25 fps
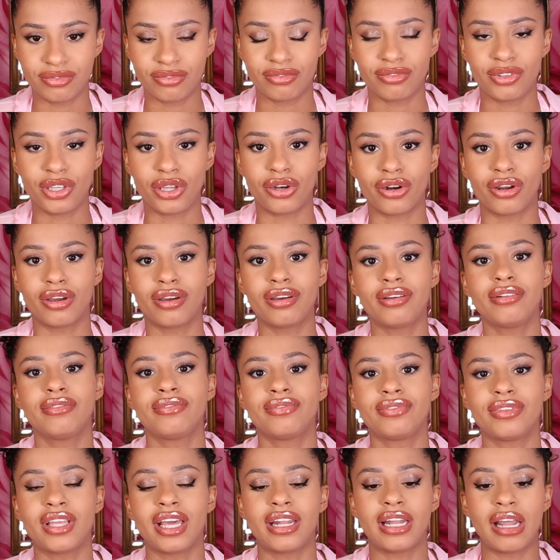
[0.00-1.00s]
you know,
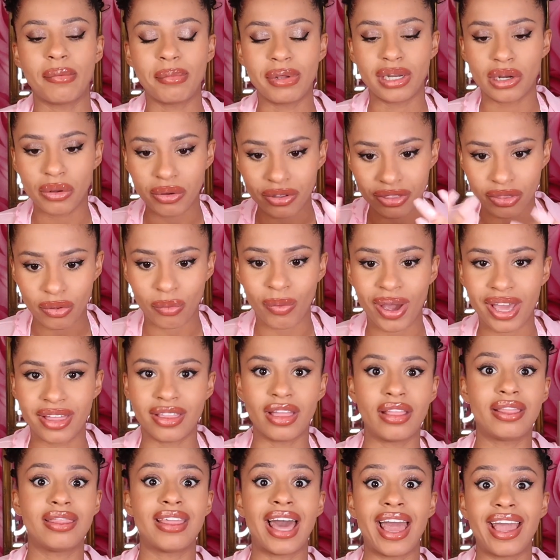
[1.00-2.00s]
and let me look at the way
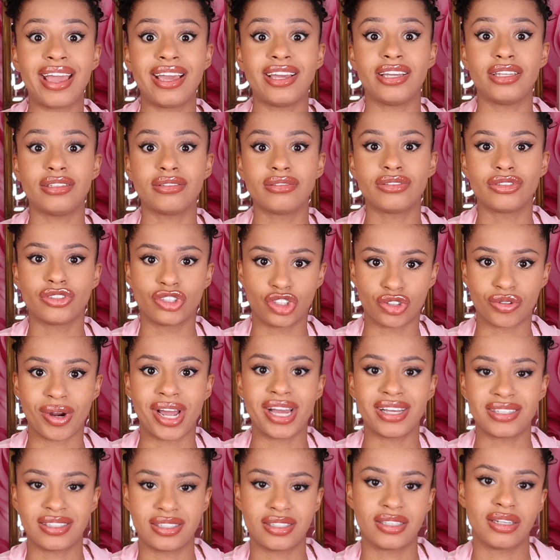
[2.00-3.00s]
that they
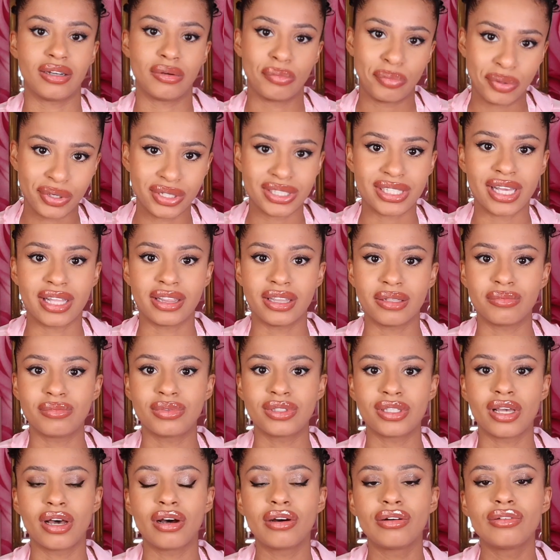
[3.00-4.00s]
dress and present
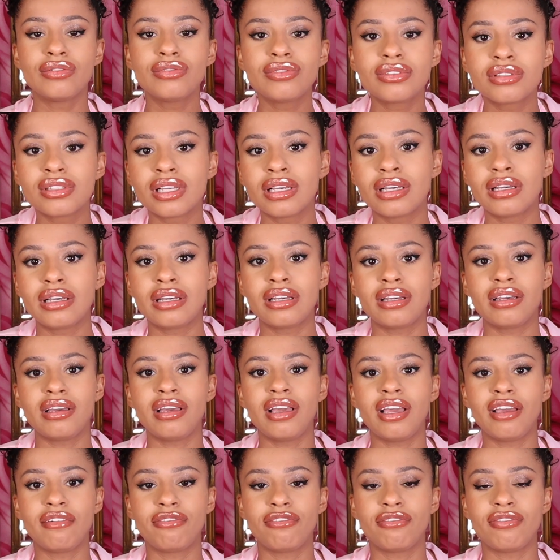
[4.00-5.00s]
themselves.
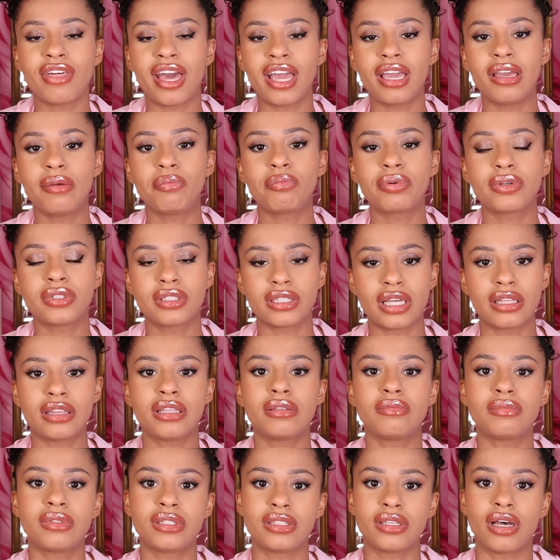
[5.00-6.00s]
If they present
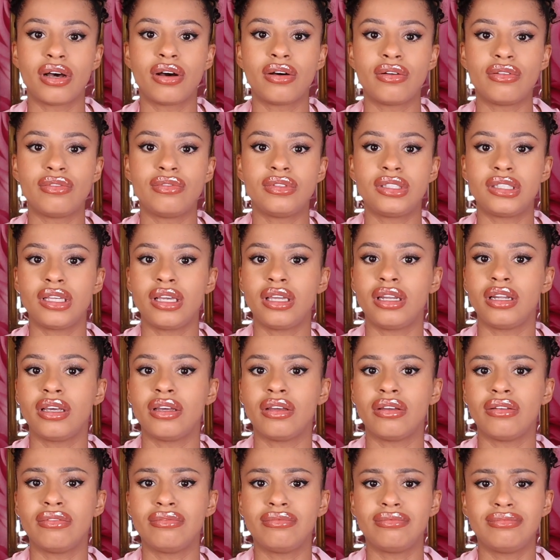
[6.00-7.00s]
themselves in
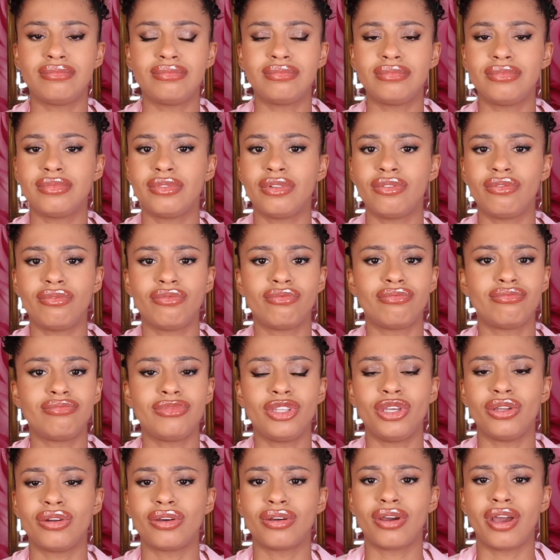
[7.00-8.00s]
a,
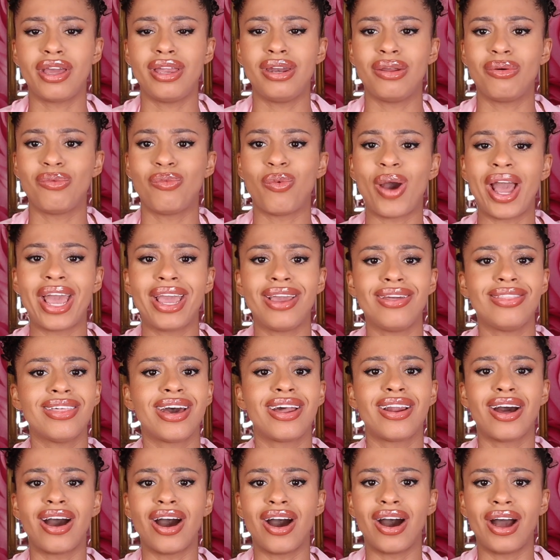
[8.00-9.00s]
you know, in a way
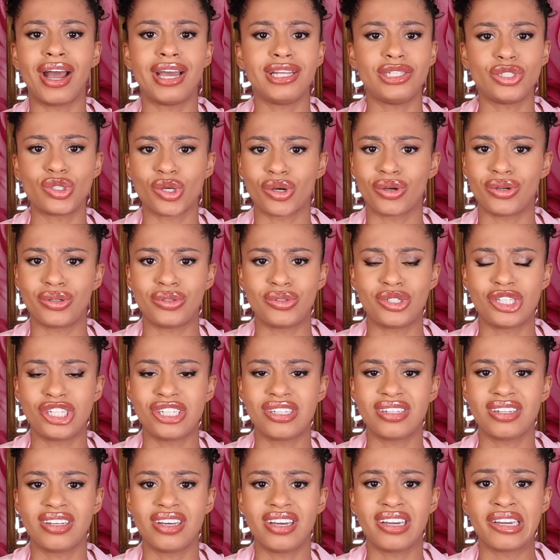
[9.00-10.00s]
that I
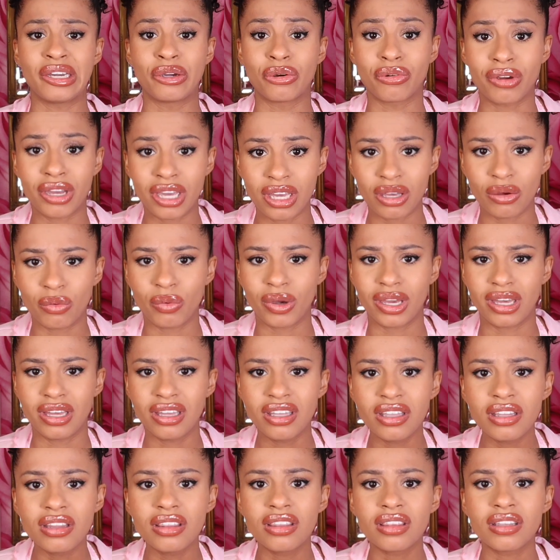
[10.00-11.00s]
don't agree
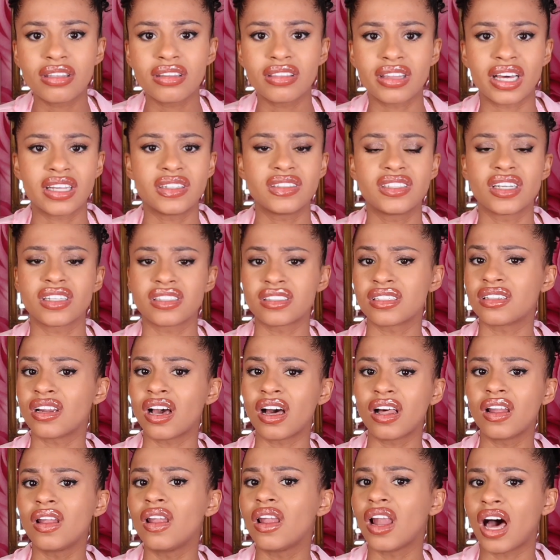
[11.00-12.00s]
with, that doesn't
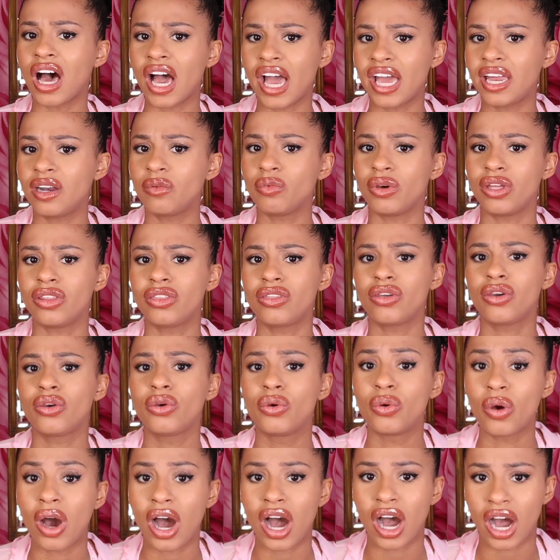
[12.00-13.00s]
align with
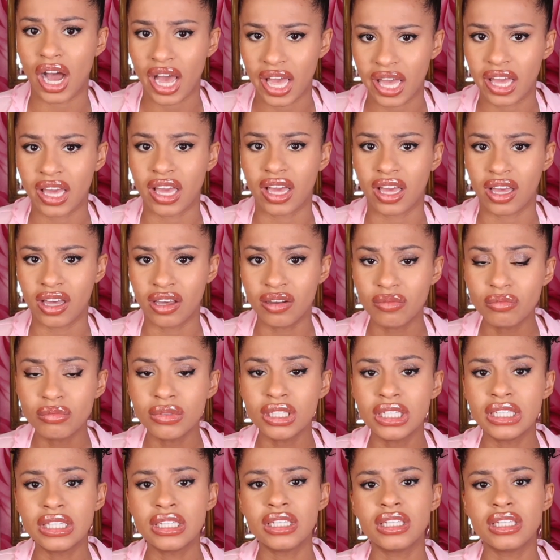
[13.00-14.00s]
who I am,